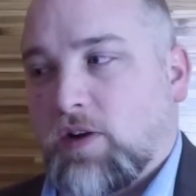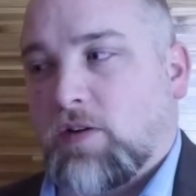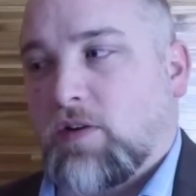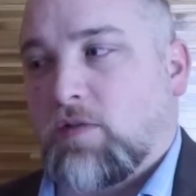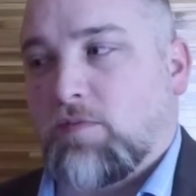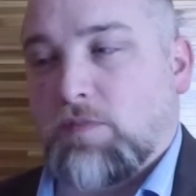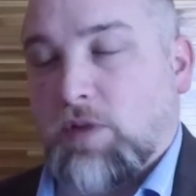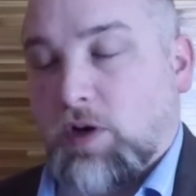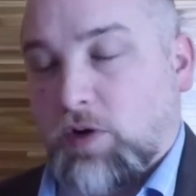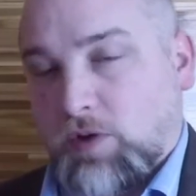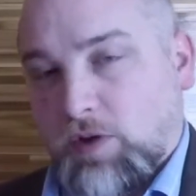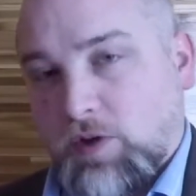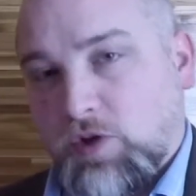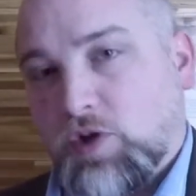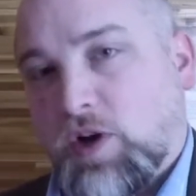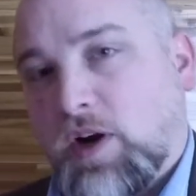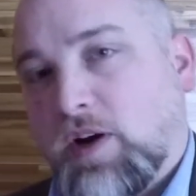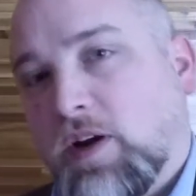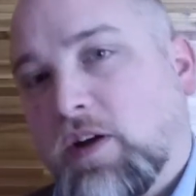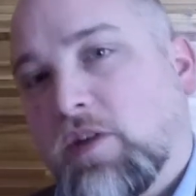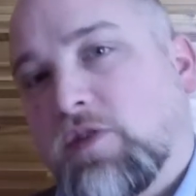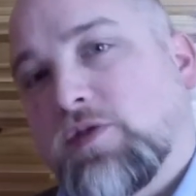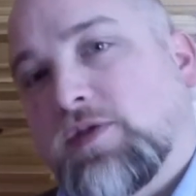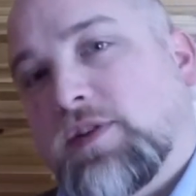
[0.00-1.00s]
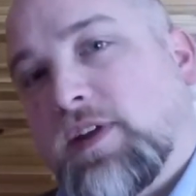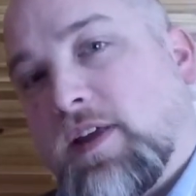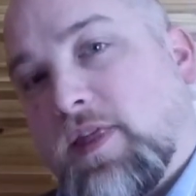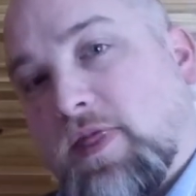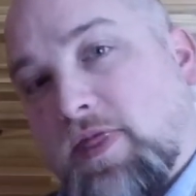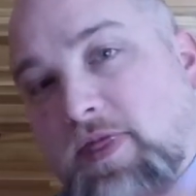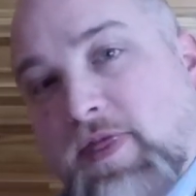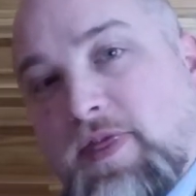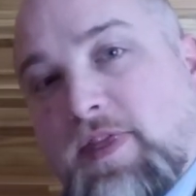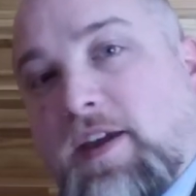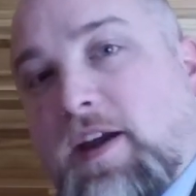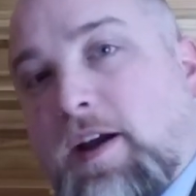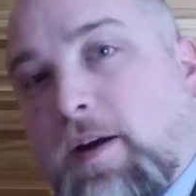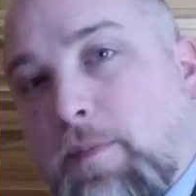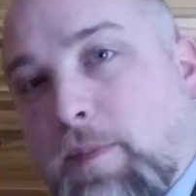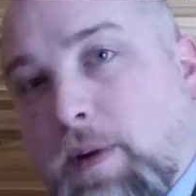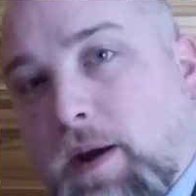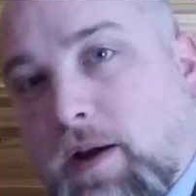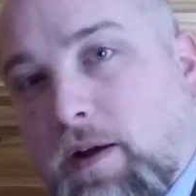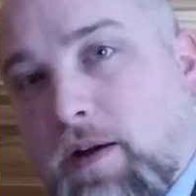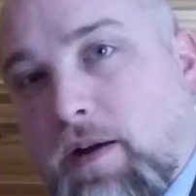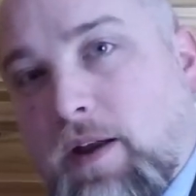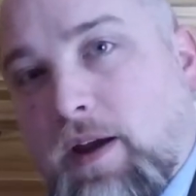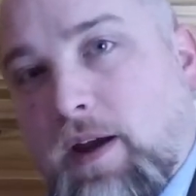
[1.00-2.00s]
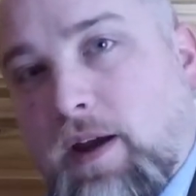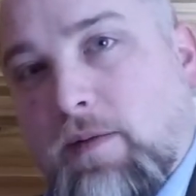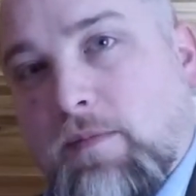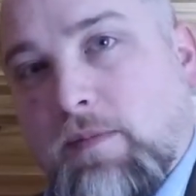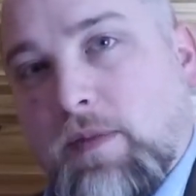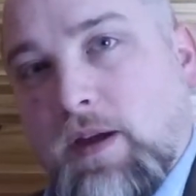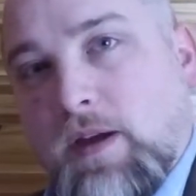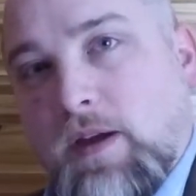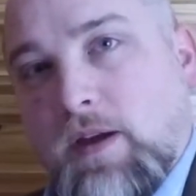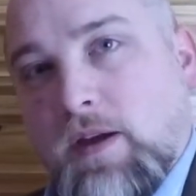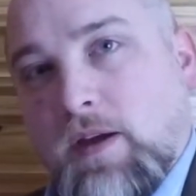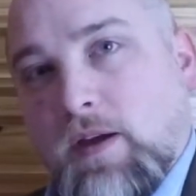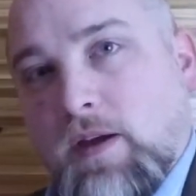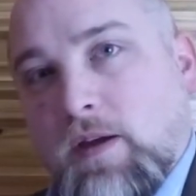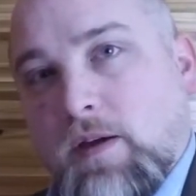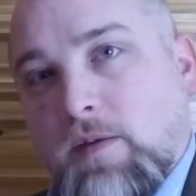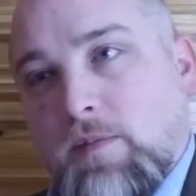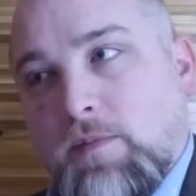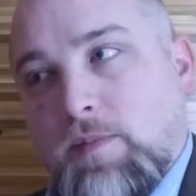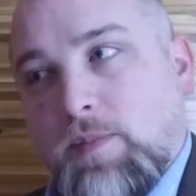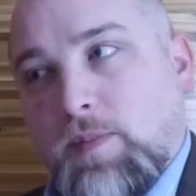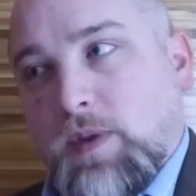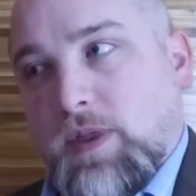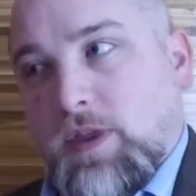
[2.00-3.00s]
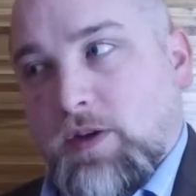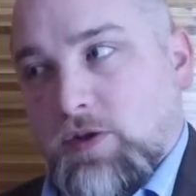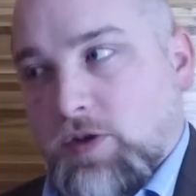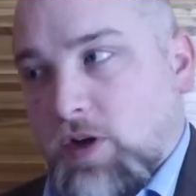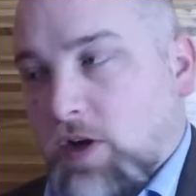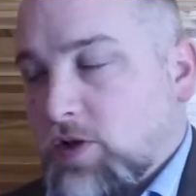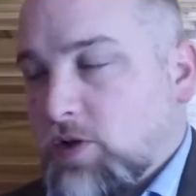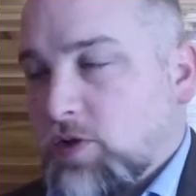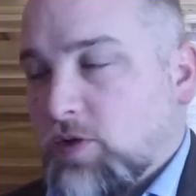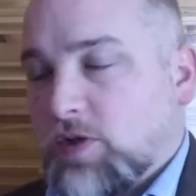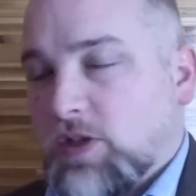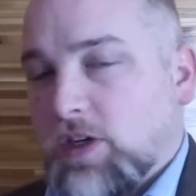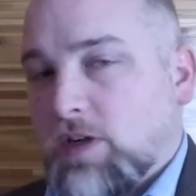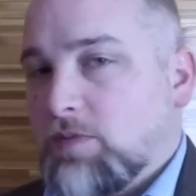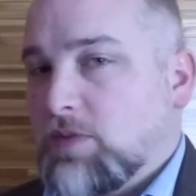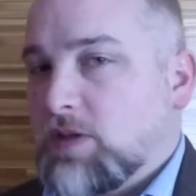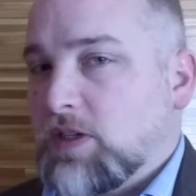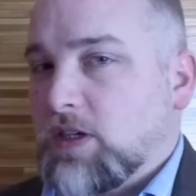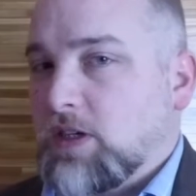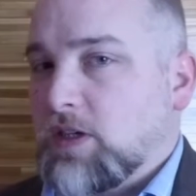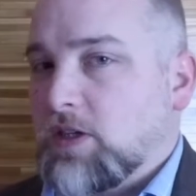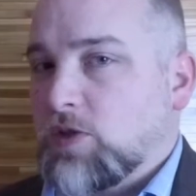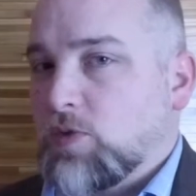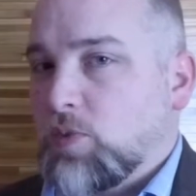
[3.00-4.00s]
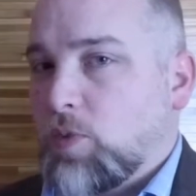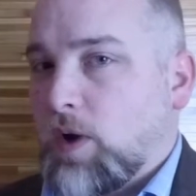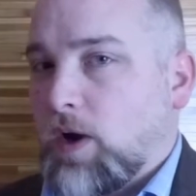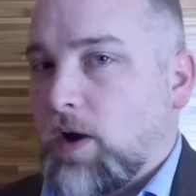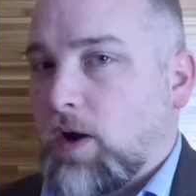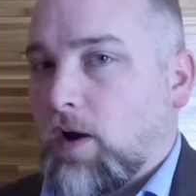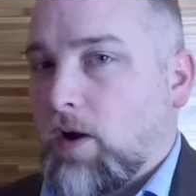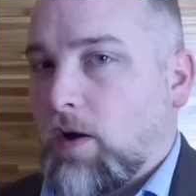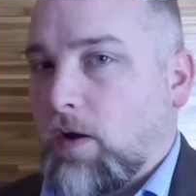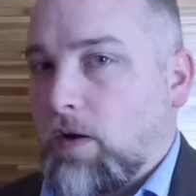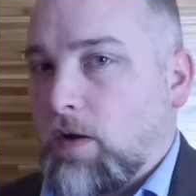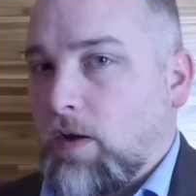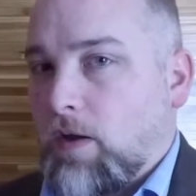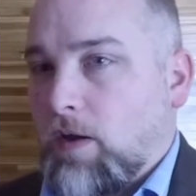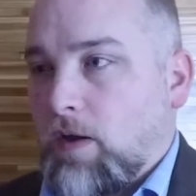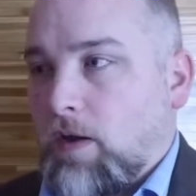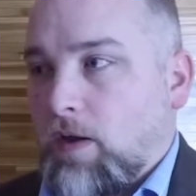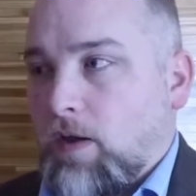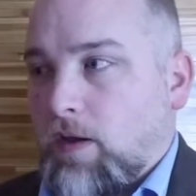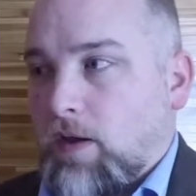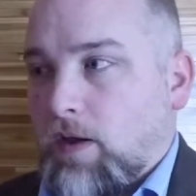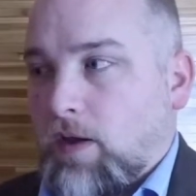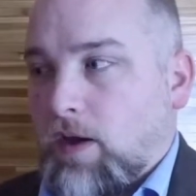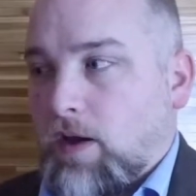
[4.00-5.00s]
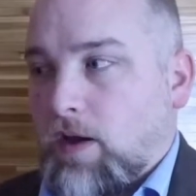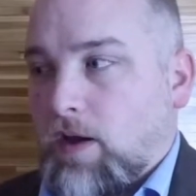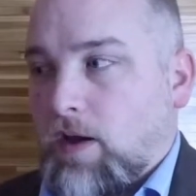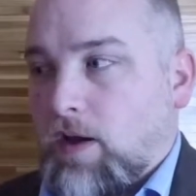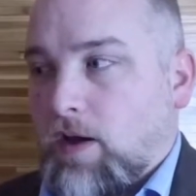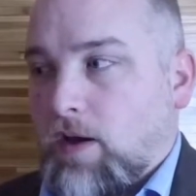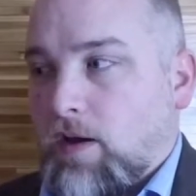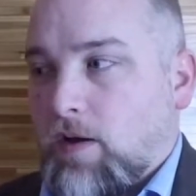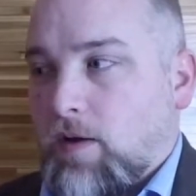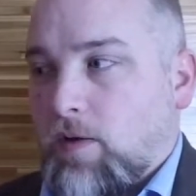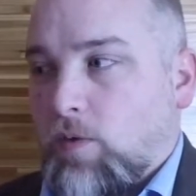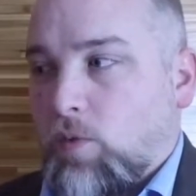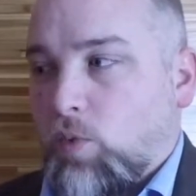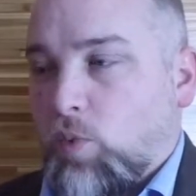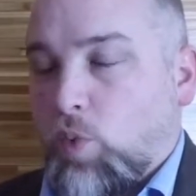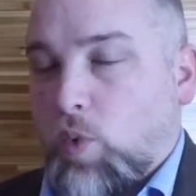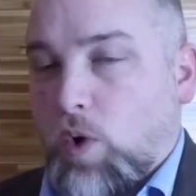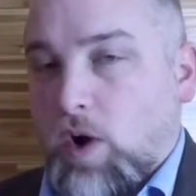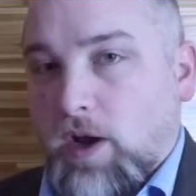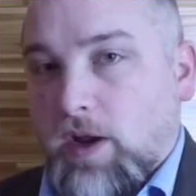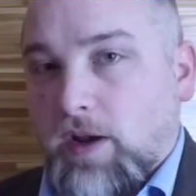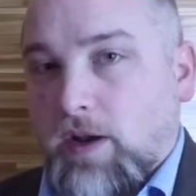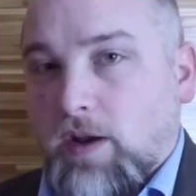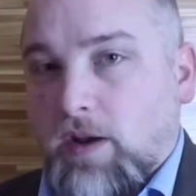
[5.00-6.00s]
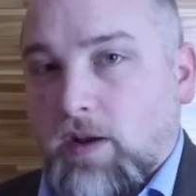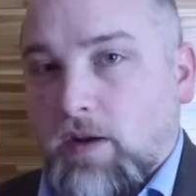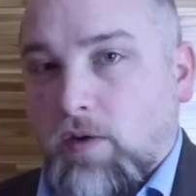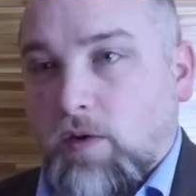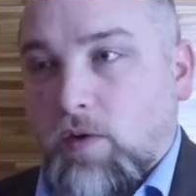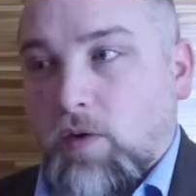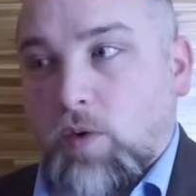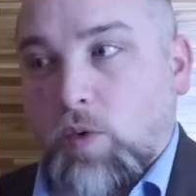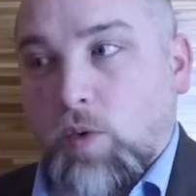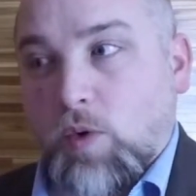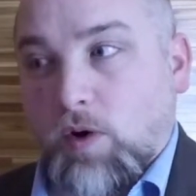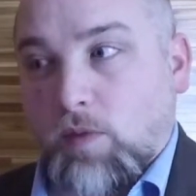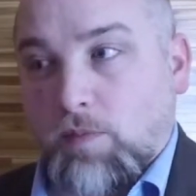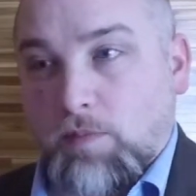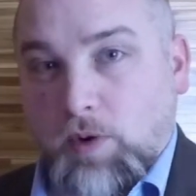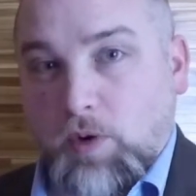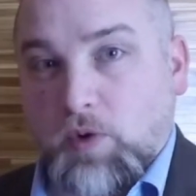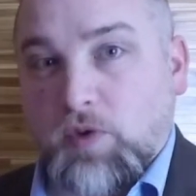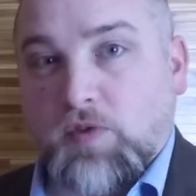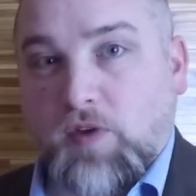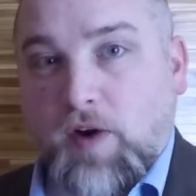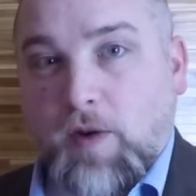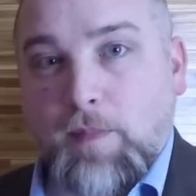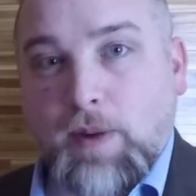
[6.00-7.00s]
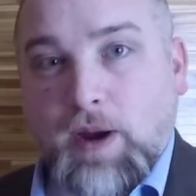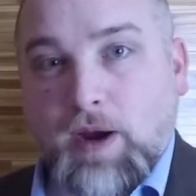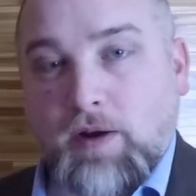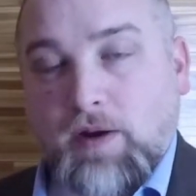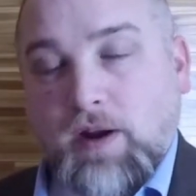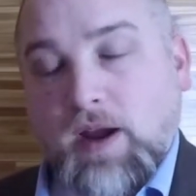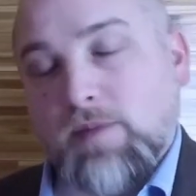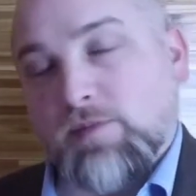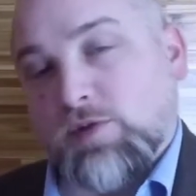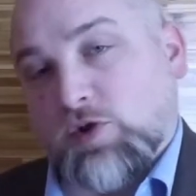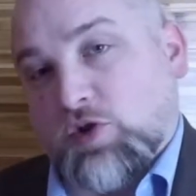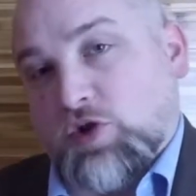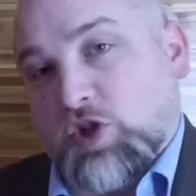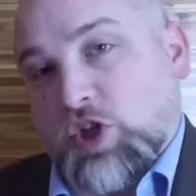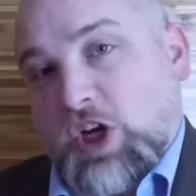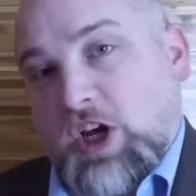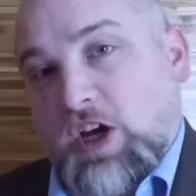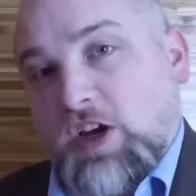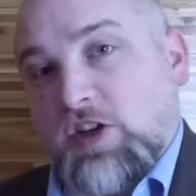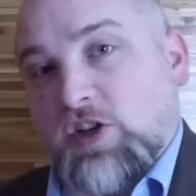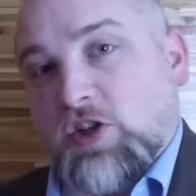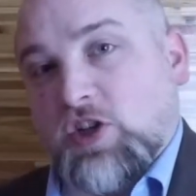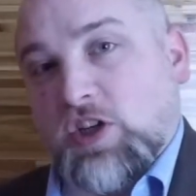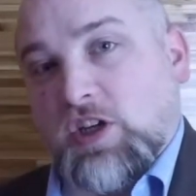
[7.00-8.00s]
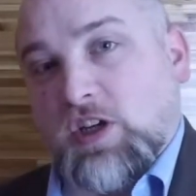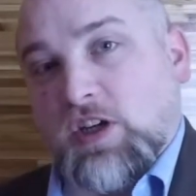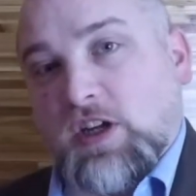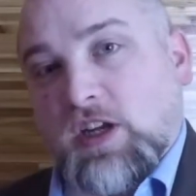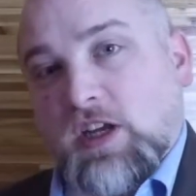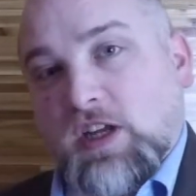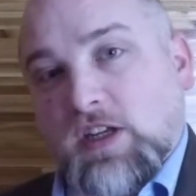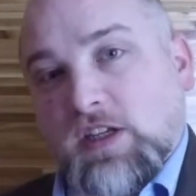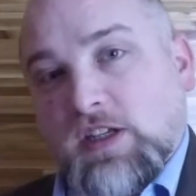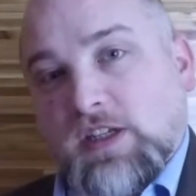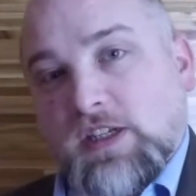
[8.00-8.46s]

merely trying to understand their paradigm, but there's also some sense where one or both of our paradigms are changing in